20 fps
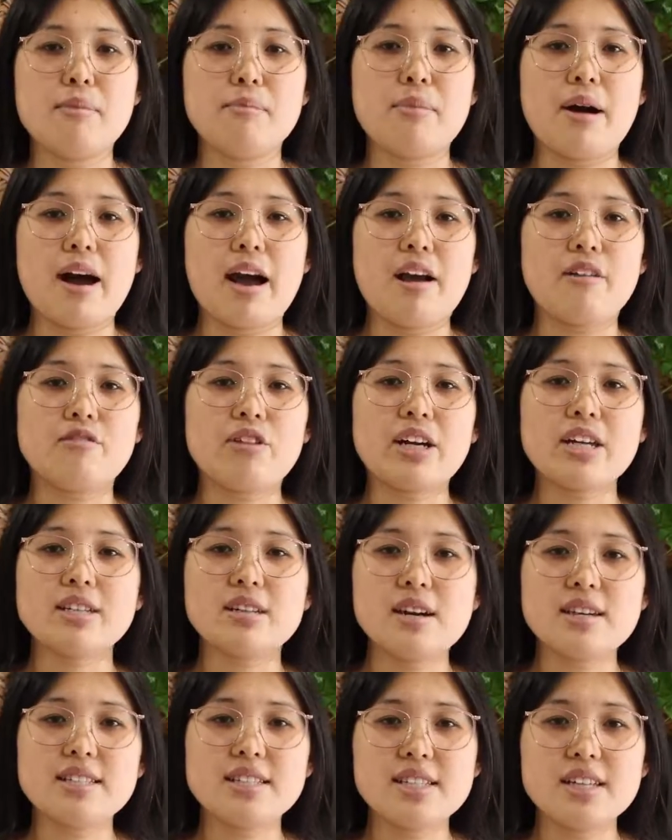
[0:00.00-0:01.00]
by
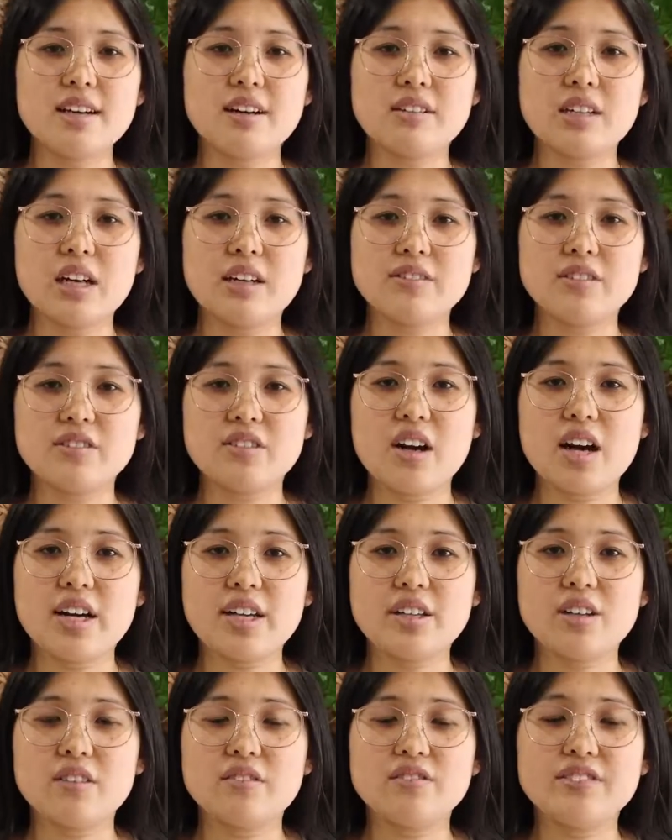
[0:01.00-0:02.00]
recognizing a
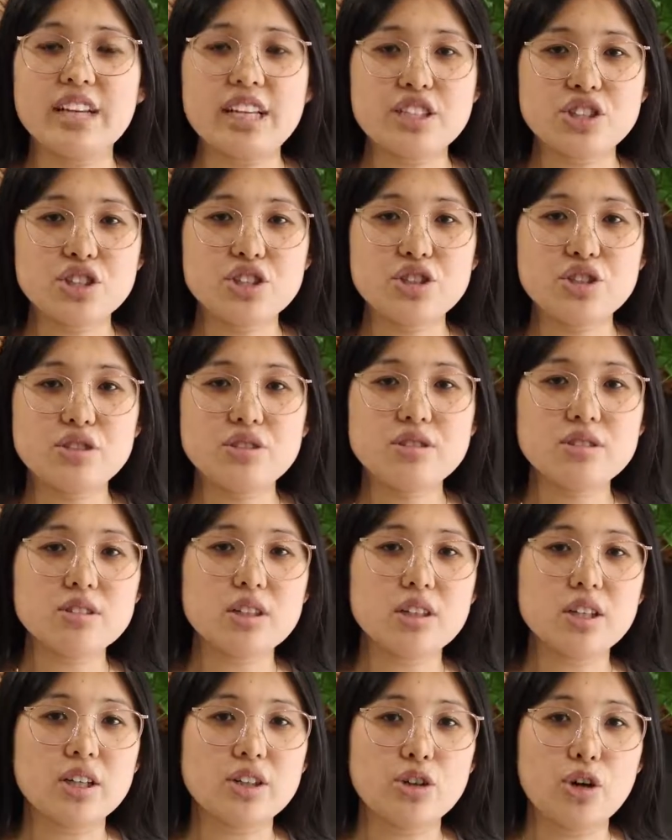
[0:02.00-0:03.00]
variety of danger cues
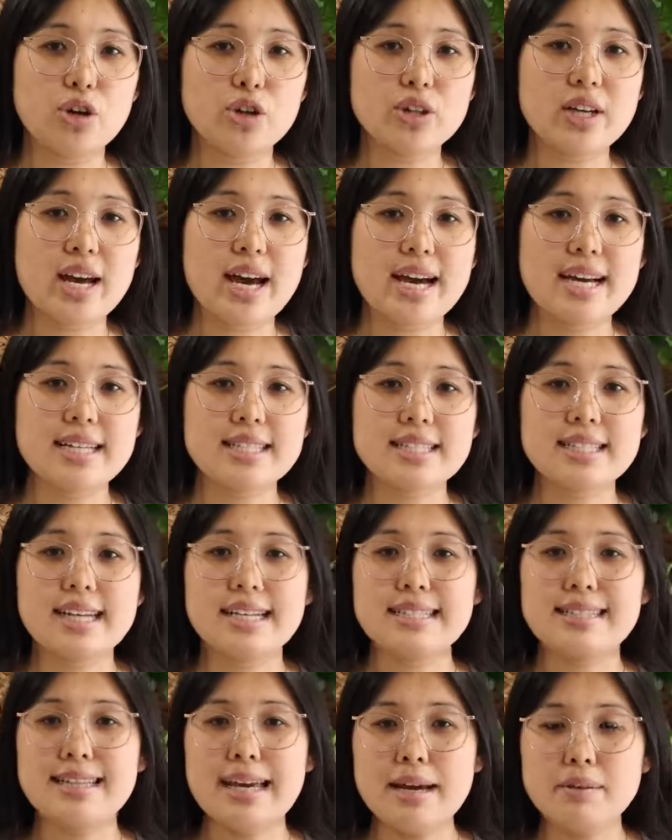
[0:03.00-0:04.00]
known as
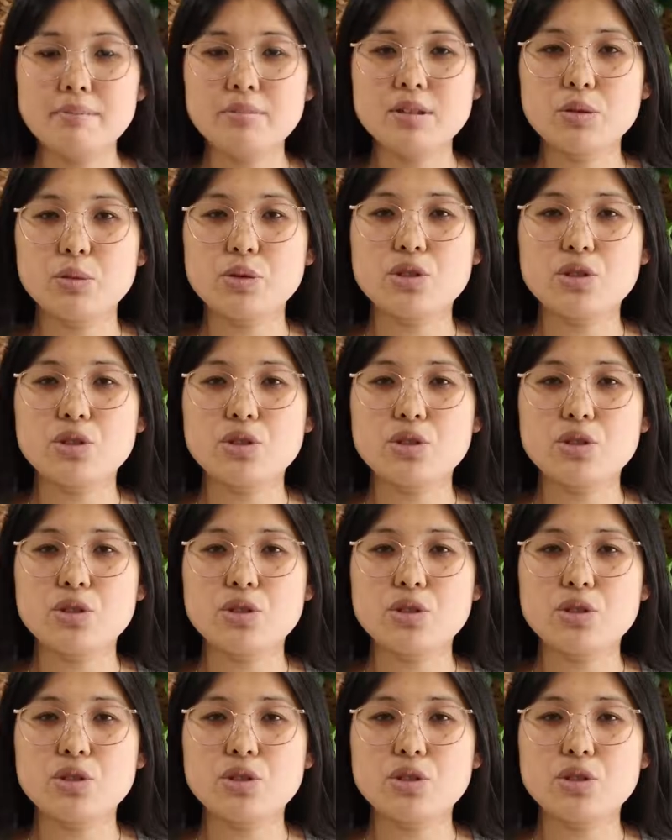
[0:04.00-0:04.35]
DAMPs,